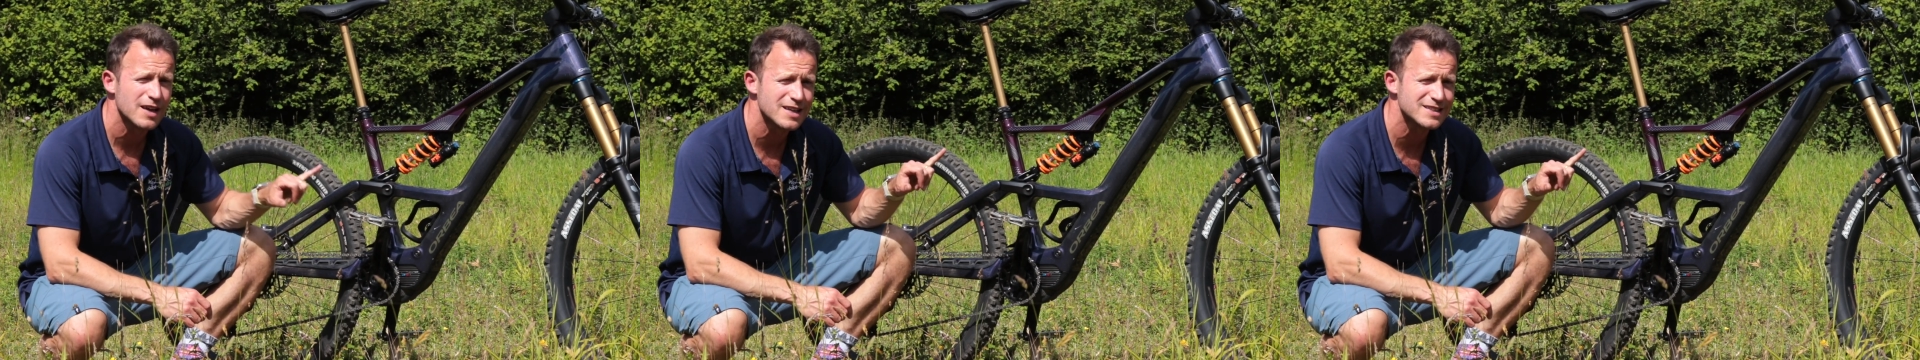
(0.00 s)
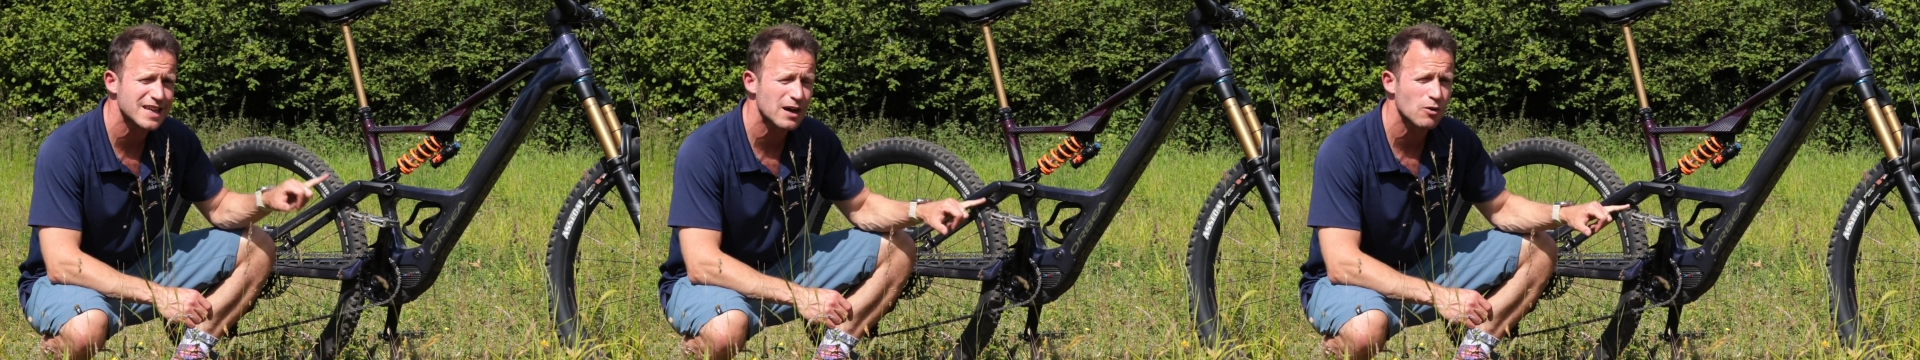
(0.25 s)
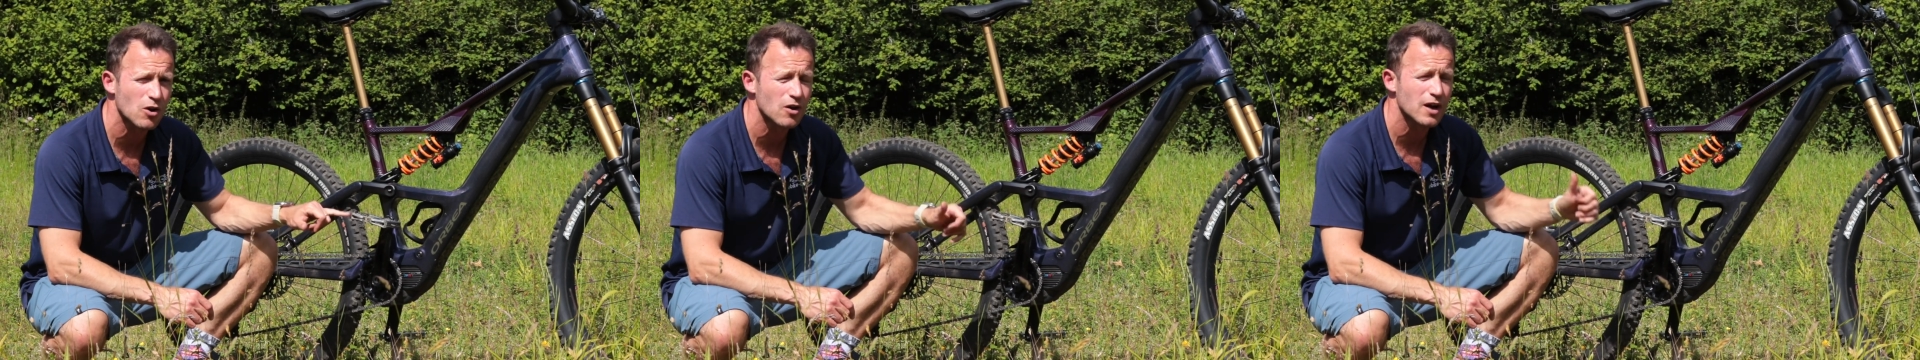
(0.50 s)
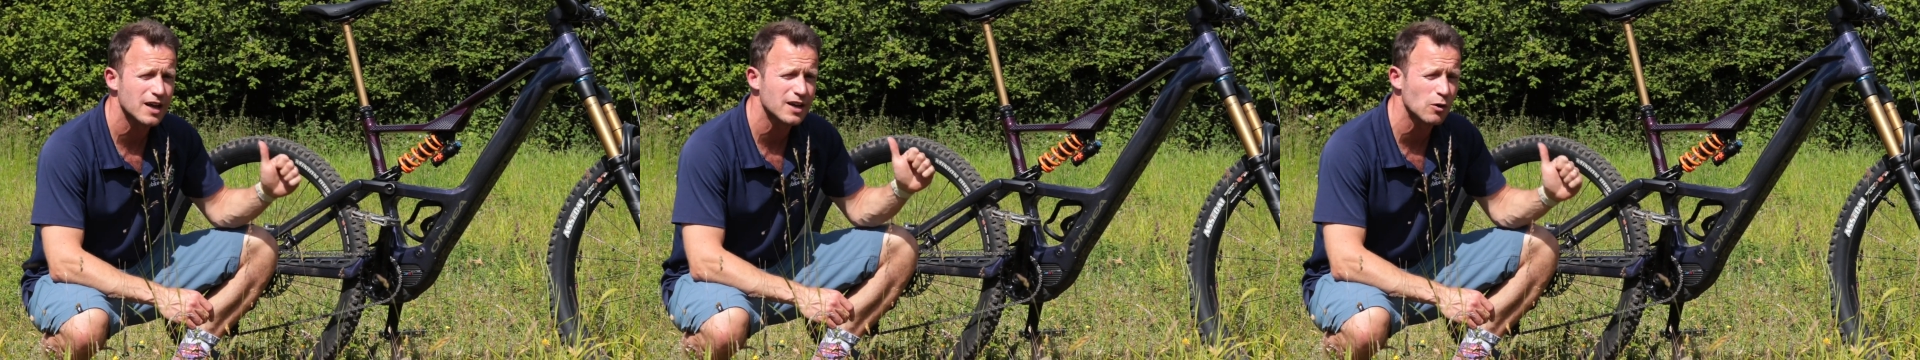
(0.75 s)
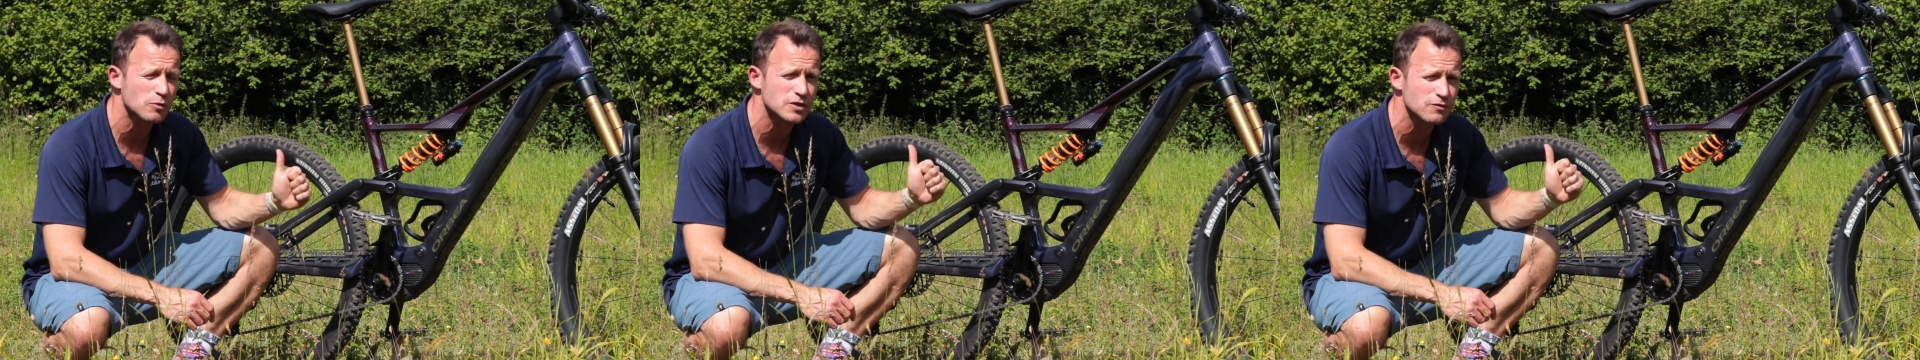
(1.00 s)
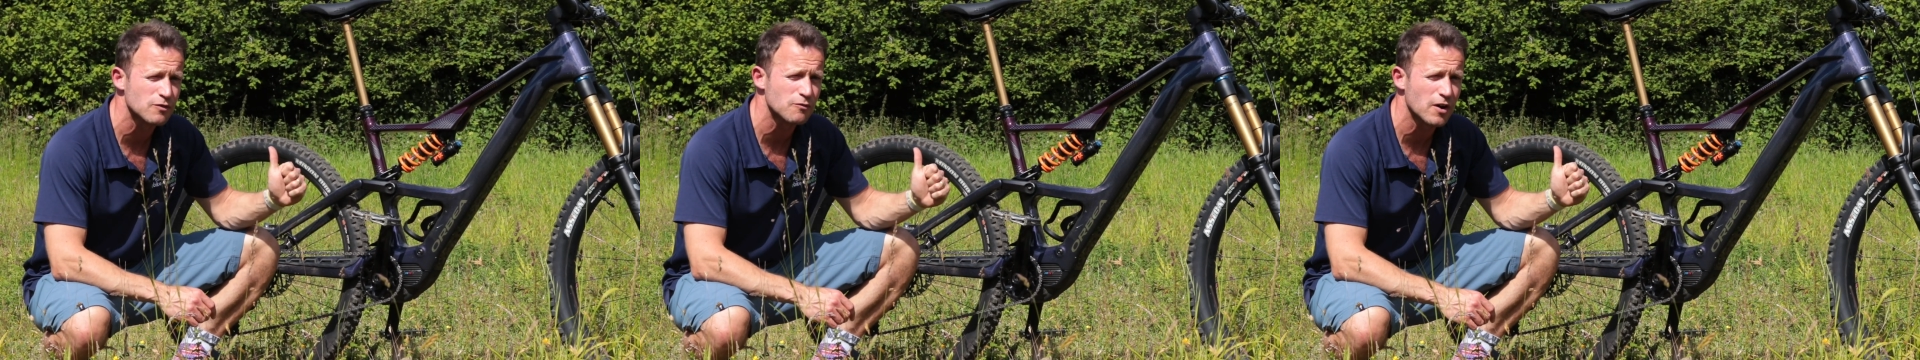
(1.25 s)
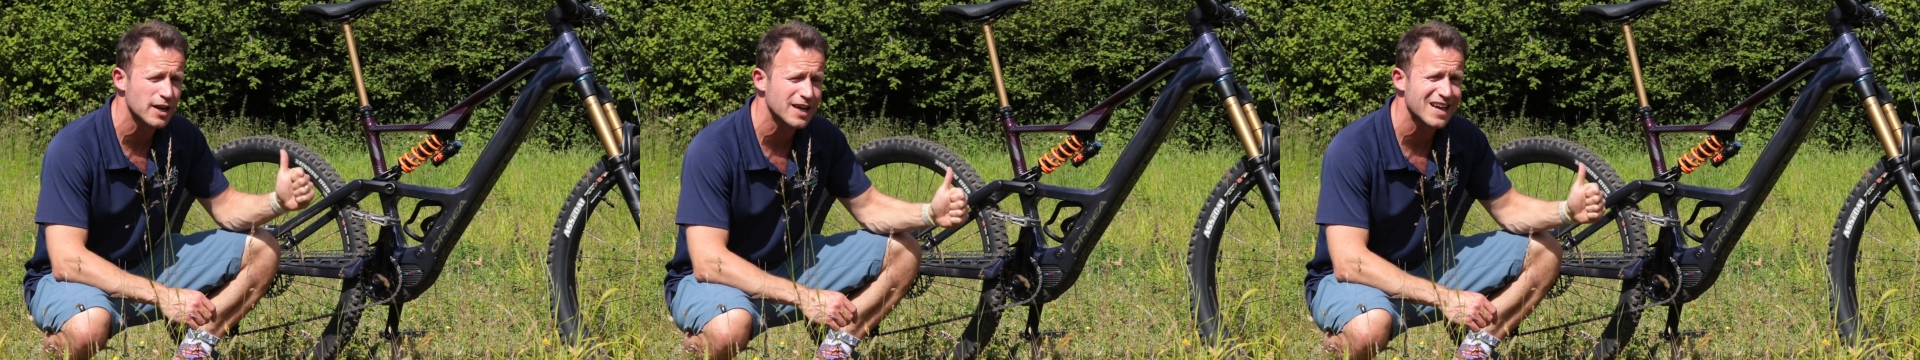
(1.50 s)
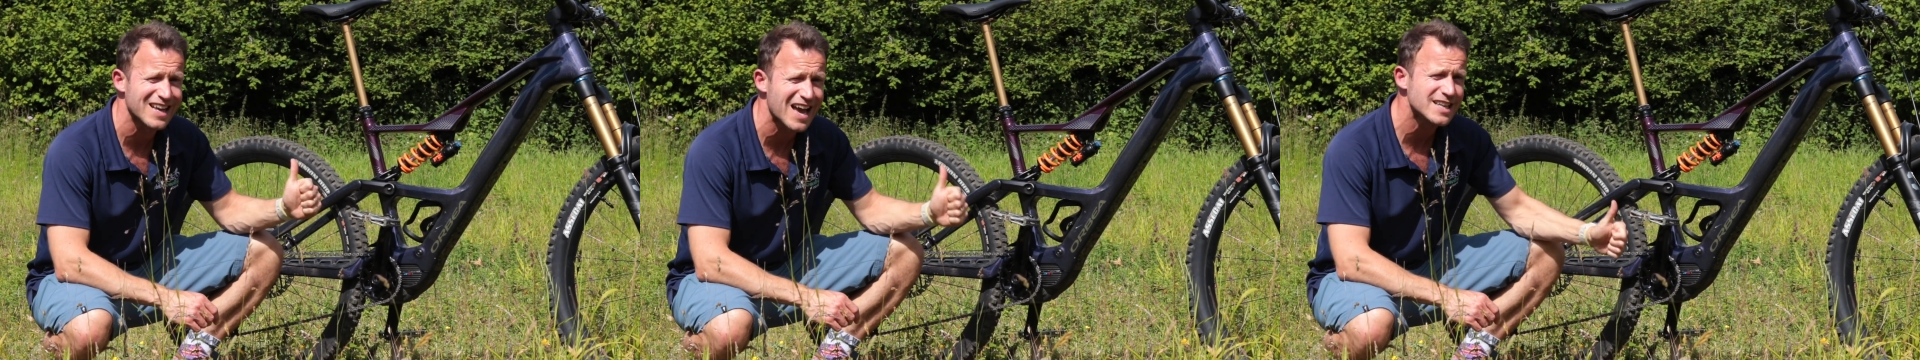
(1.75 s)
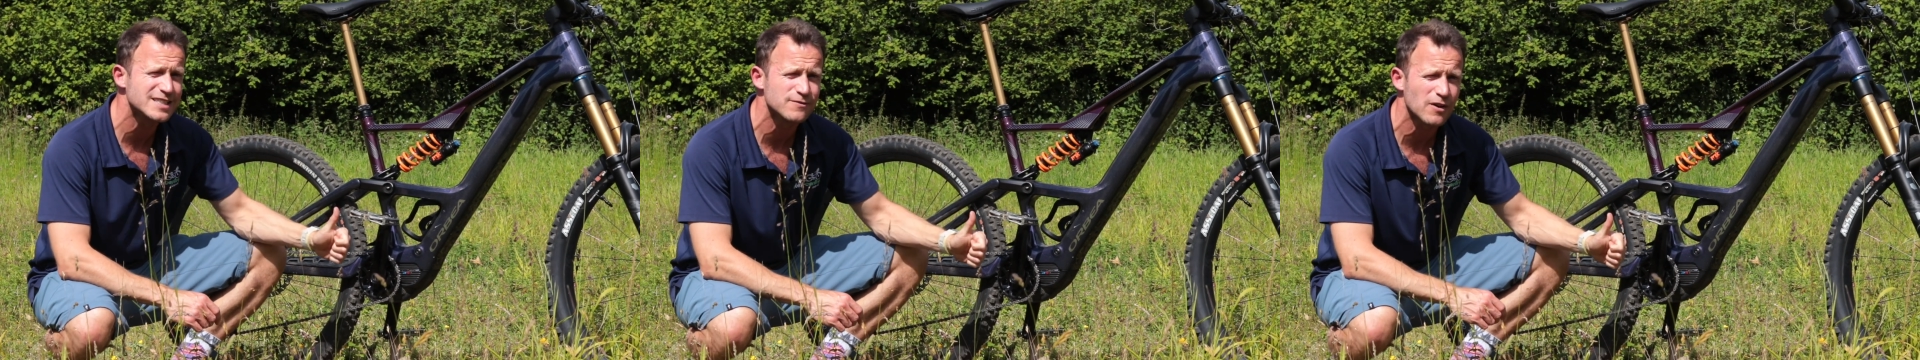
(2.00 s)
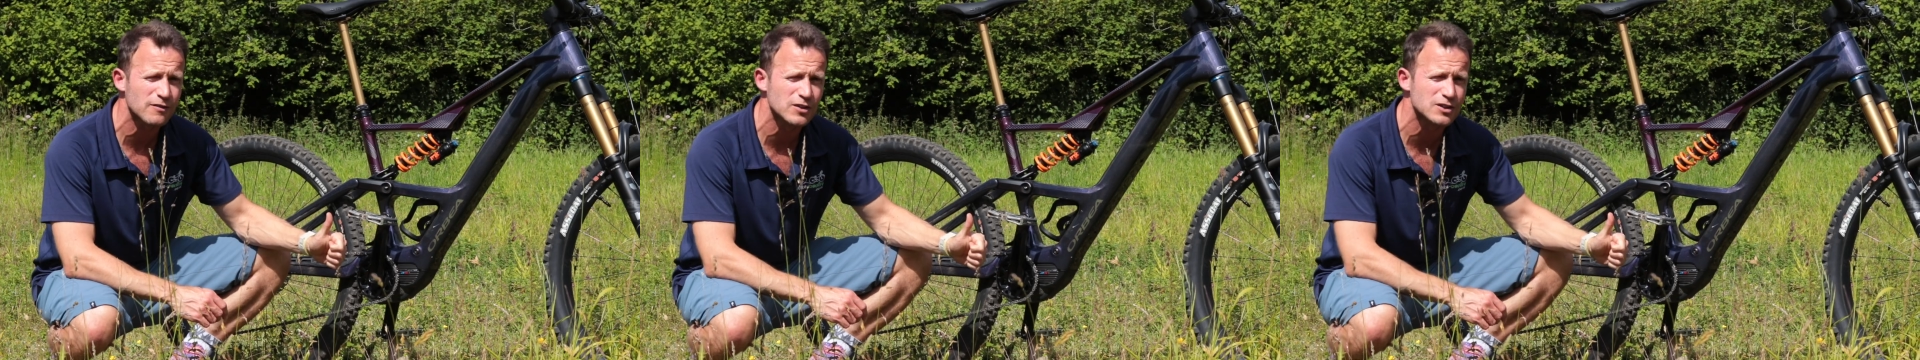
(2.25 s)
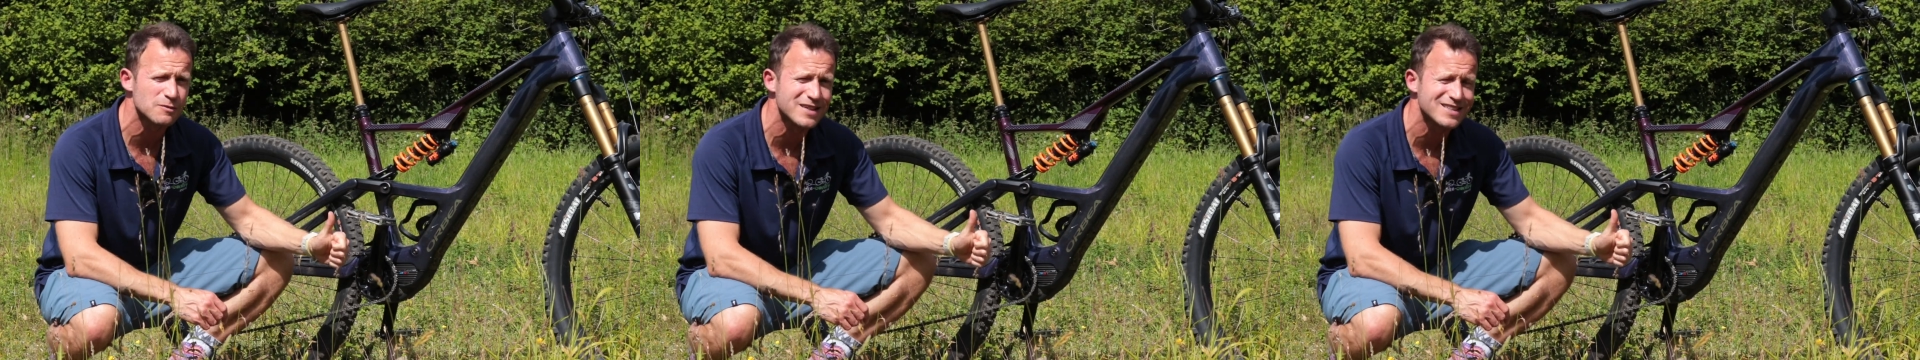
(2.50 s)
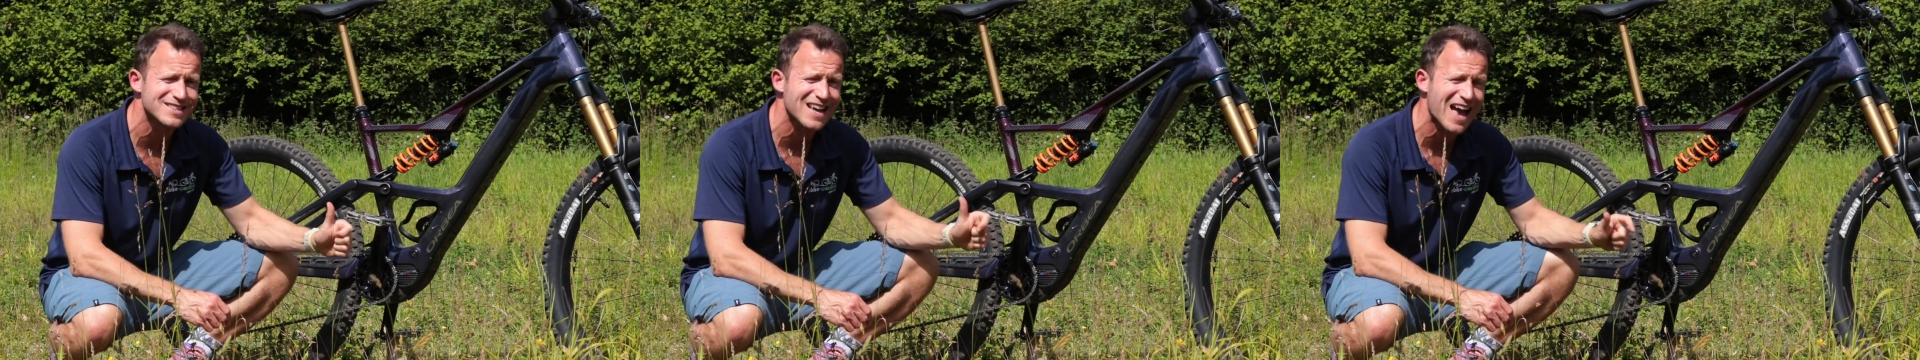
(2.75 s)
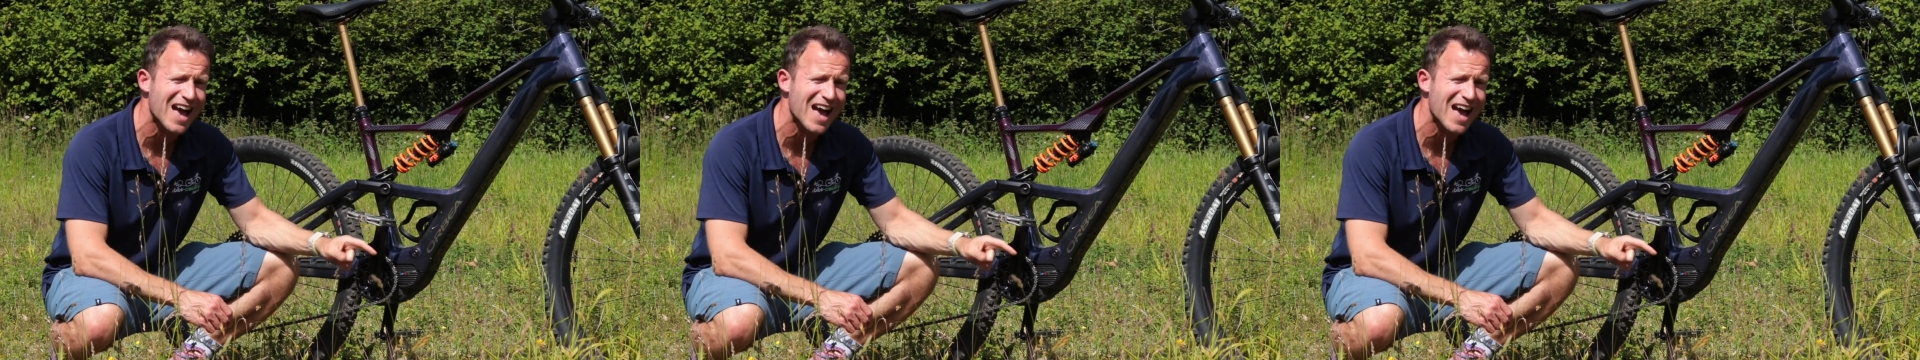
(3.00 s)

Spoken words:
is now got an option for running it at 85 Newton meters